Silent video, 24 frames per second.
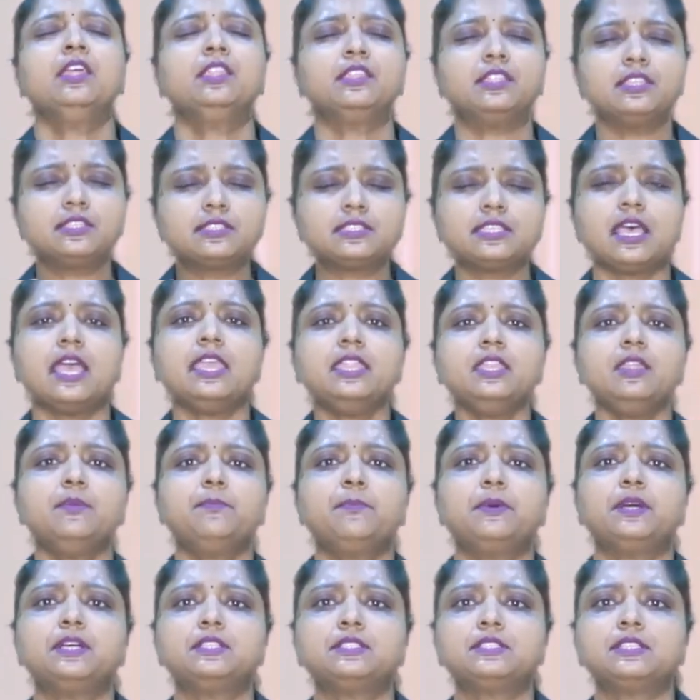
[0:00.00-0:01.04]
Design a
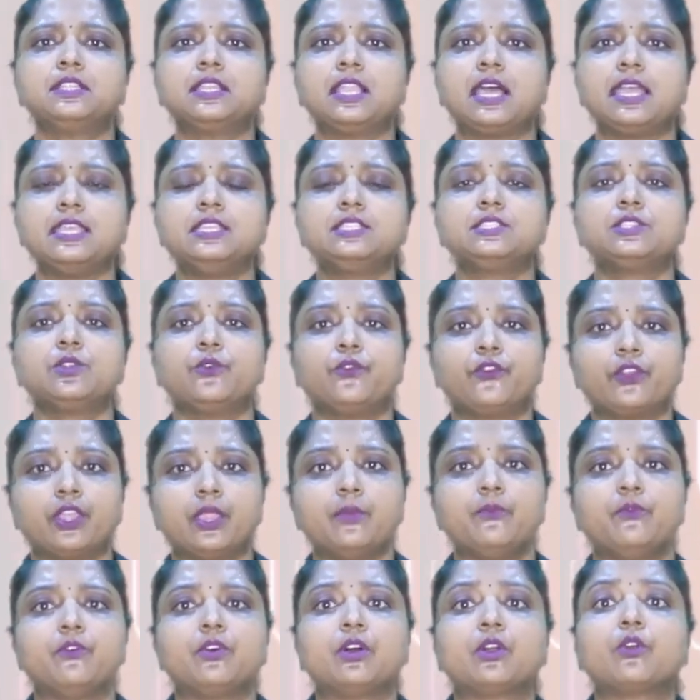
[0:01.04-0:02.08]
personalized
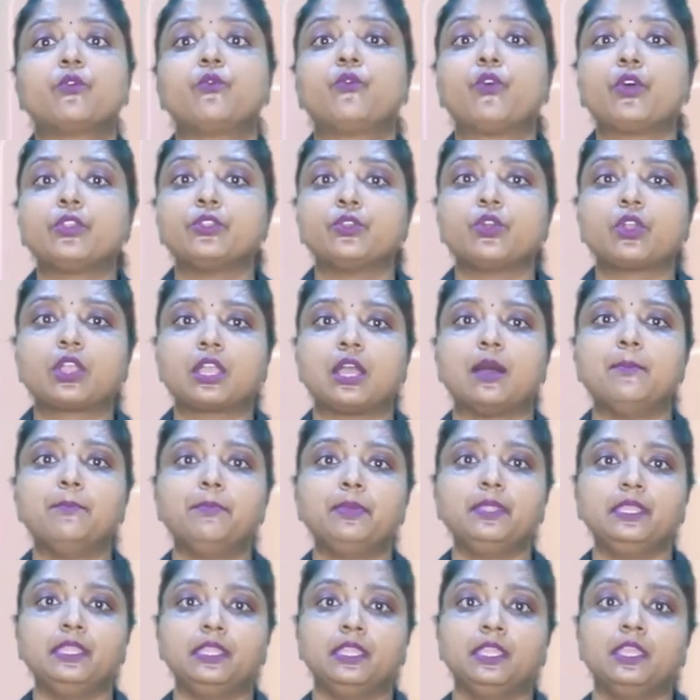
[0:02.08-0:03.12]
framework for your
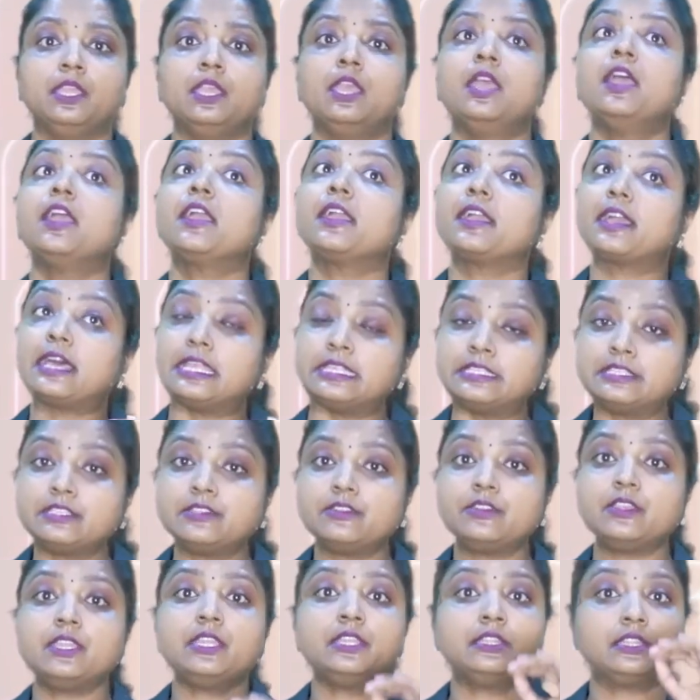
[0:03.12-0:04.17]
company,
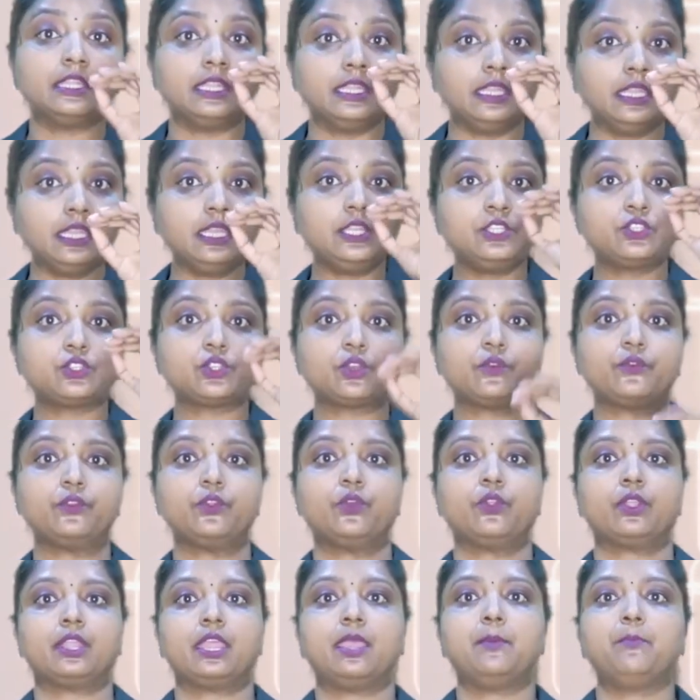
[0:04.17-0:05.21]
considering the needs of
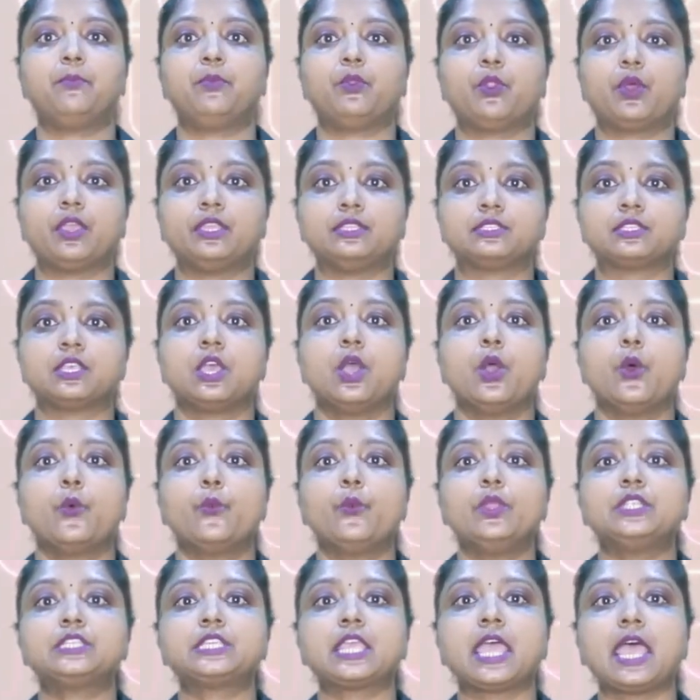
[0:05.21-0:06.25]
your employees,
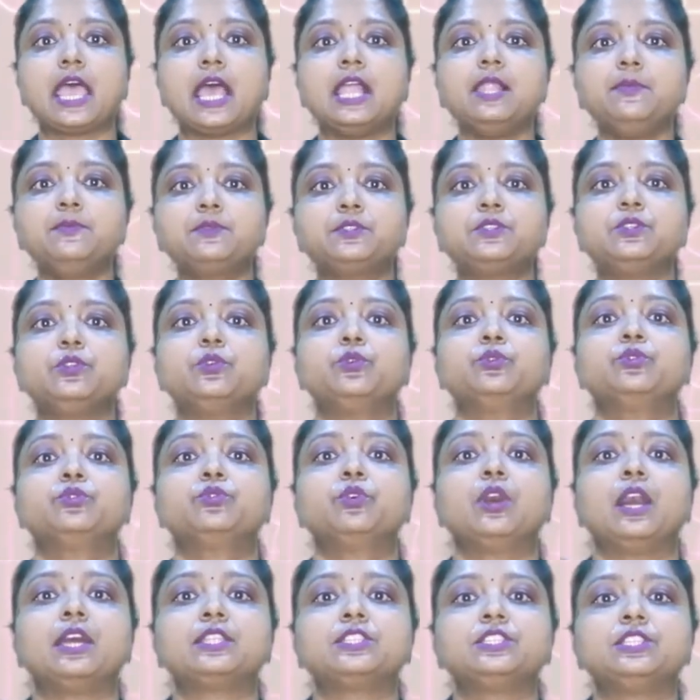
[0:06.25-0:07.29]
which helps you
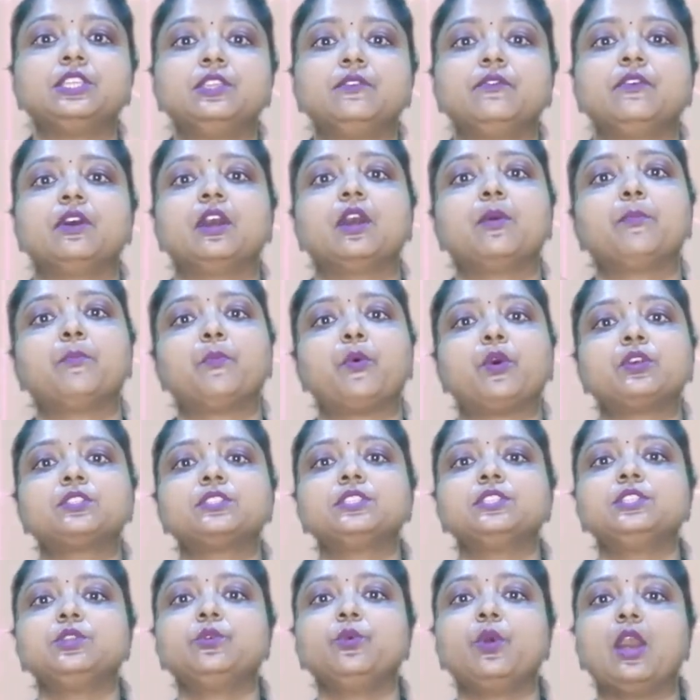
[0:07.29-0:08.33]
to achieve a
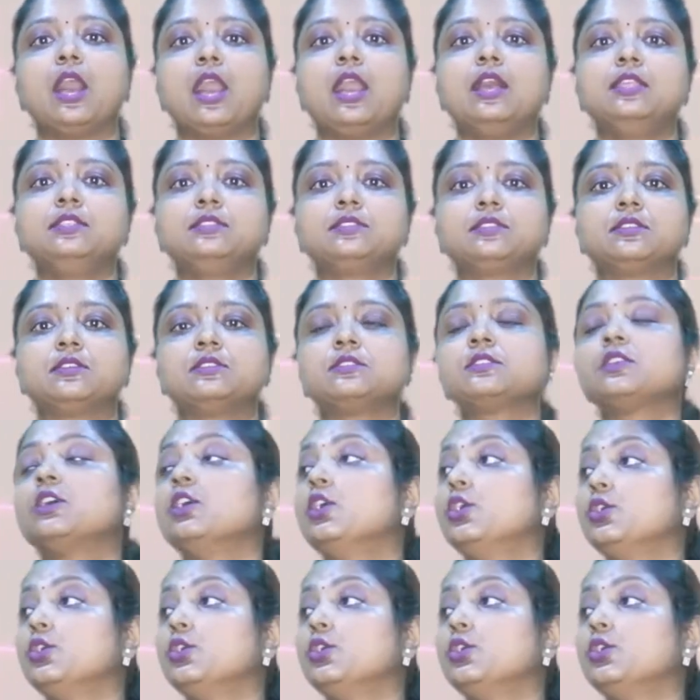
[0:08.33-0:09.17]
positive answers